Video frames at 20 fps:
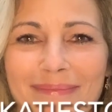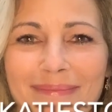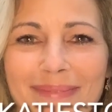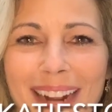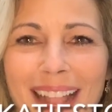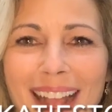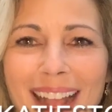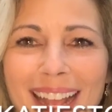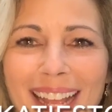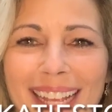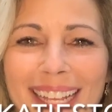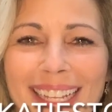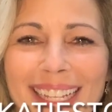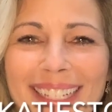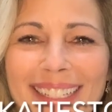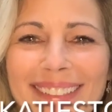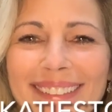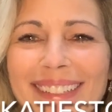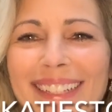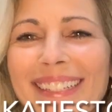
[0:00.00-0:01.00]
Hi,
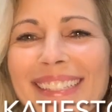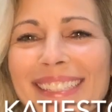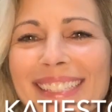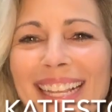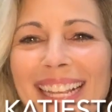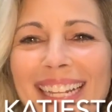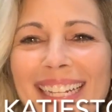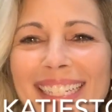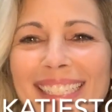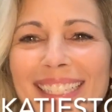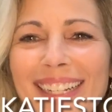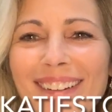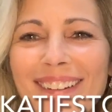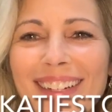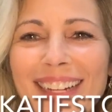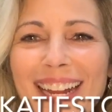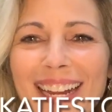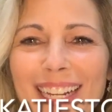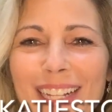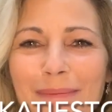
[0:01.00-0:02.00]
it's Katie
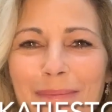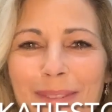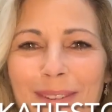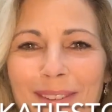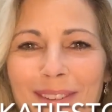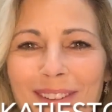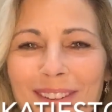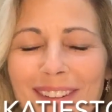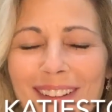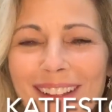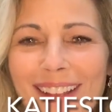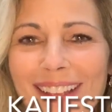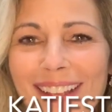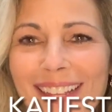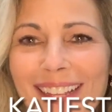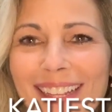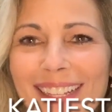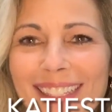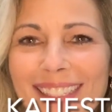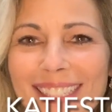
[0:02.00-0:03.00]
Seriani-Bull.
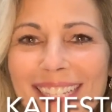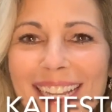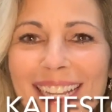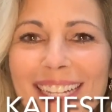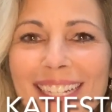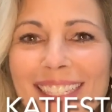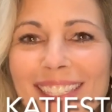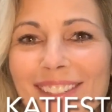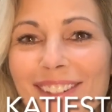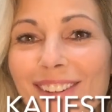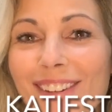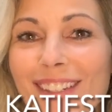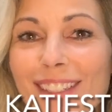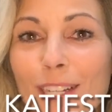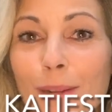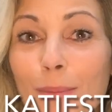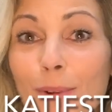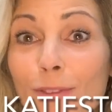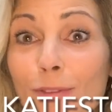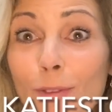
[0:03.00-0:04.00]
It's Katie Stories
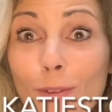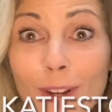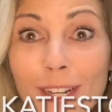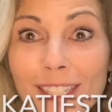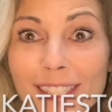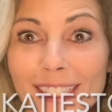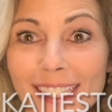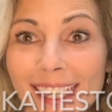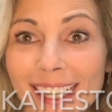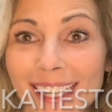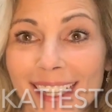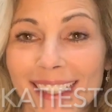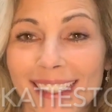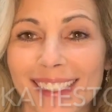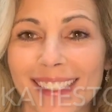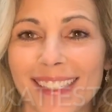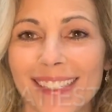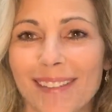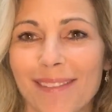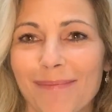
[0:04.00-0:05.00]
number
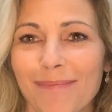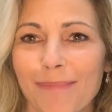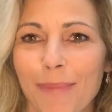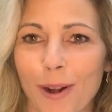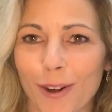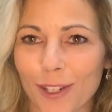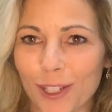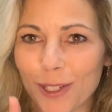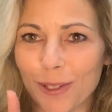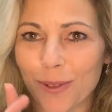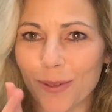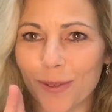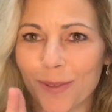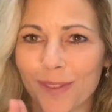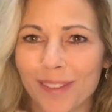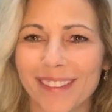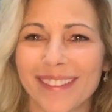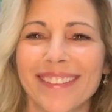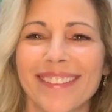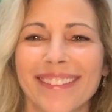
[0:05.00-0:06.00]
46, part 2.
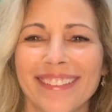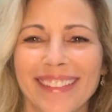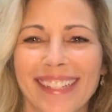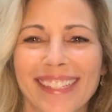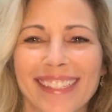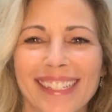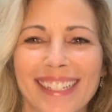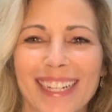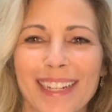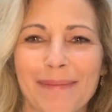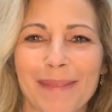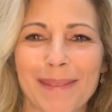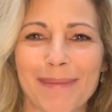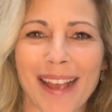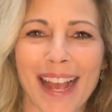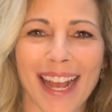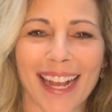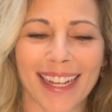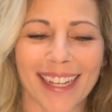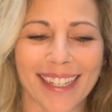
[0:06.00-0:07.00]
I said I'd be
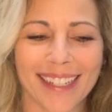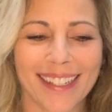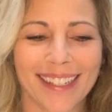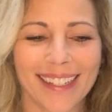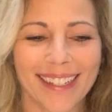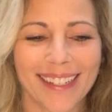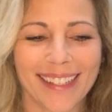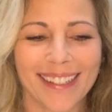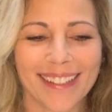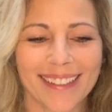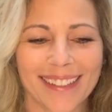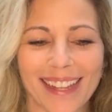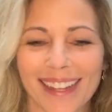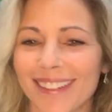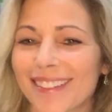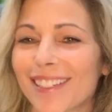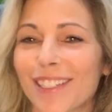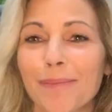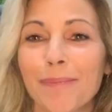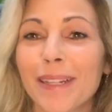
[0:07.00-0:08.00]
back. Yeah,
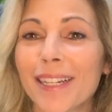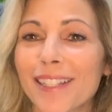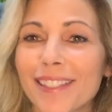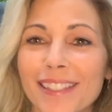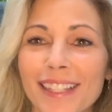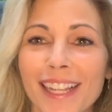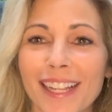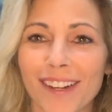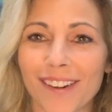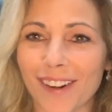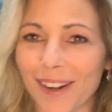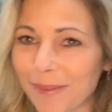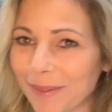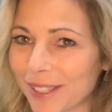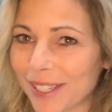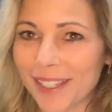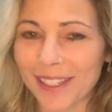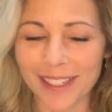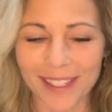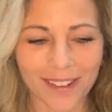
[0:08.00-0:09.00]
just minutes later, I'm
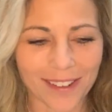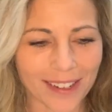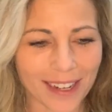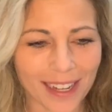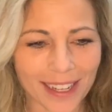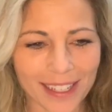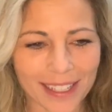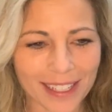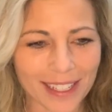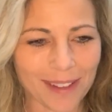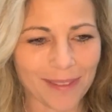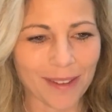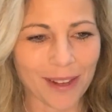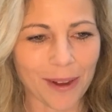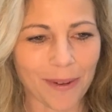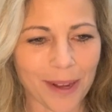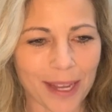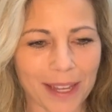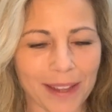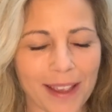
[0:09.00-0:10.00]
sitting here and I'm going to keep
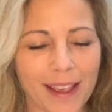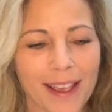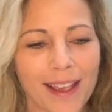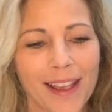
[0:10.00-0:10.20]
going.